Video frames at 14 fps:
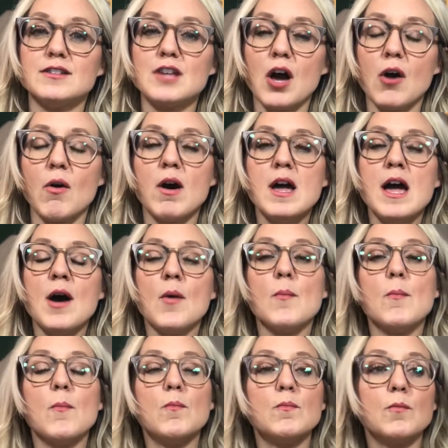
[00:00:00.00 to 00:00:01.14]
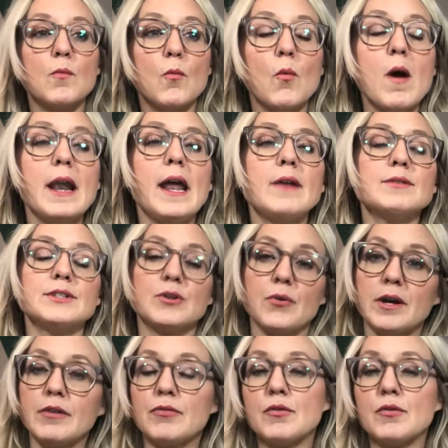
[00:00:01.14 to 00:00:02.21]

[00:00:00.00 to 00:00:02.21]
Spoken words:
So when I was going